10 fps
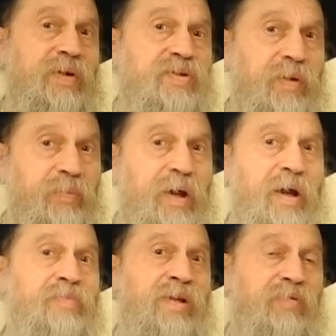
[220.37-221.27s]

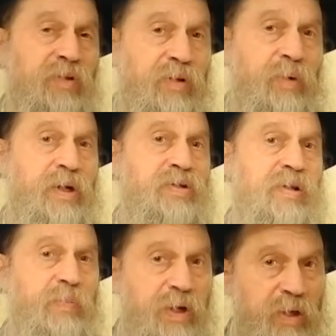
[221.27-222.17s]
Sometimes they feel they want to
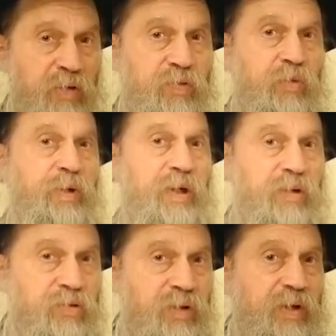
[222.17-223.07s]
sleep another few
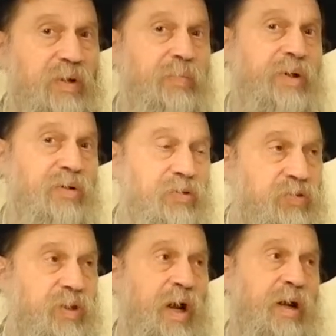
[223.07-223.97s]
minutes because
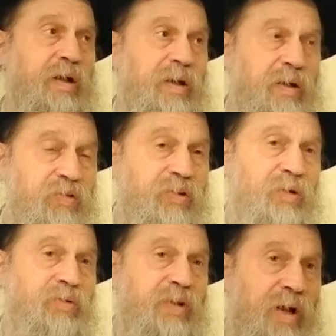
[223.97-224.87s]
it's dark and it
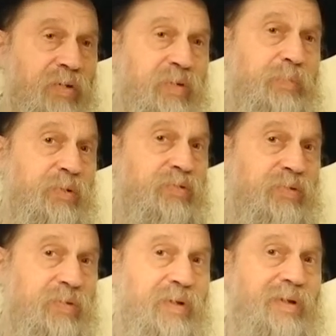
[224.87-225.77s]
slows down the
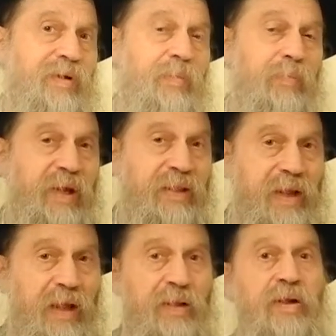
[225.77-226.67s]
person, the
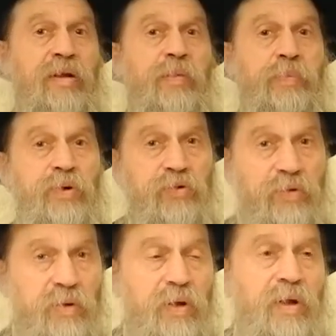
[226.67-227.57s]
mentality of the
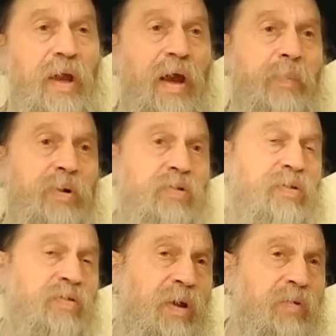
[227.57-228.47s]
person. A
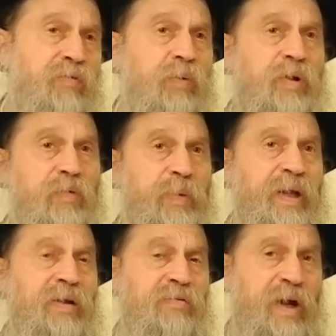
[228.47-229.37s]
person is influenced by
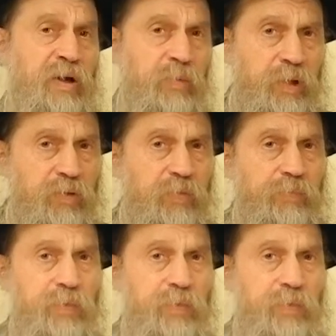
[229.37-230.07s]
the environment.